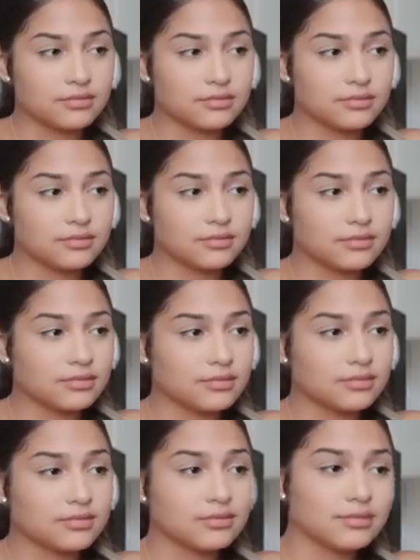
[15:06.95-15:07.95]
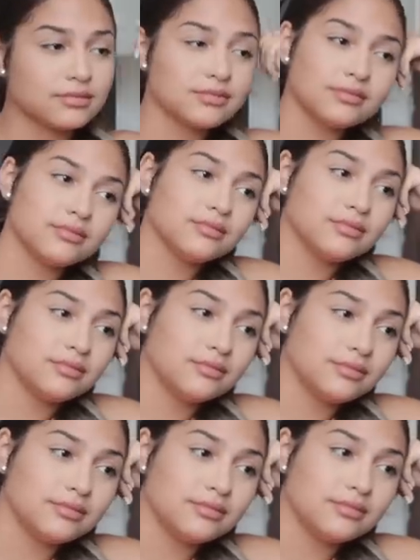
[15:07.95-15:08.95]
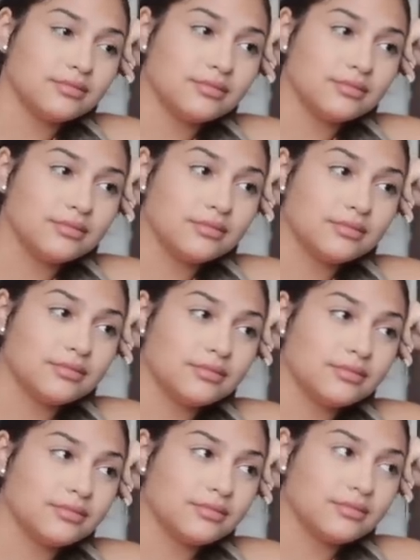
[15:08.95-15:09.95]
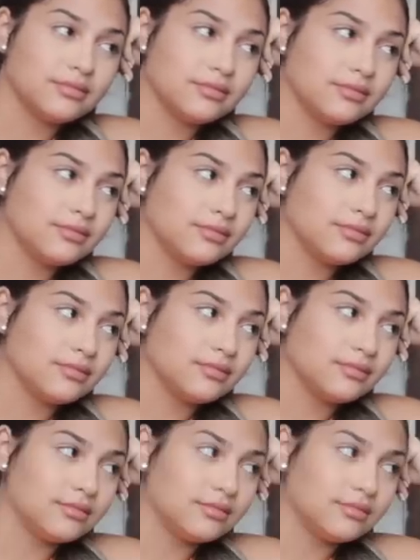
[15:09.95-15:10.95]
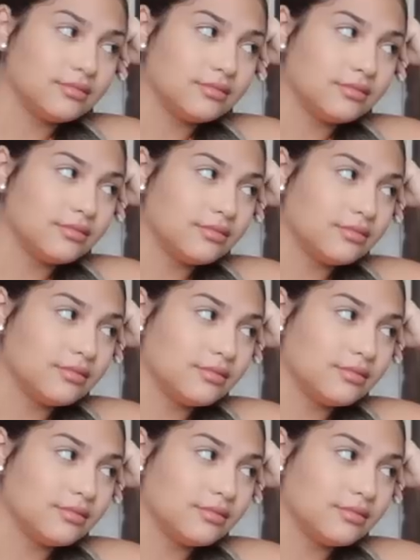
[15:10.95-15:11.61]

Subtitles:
The person shown says nothing.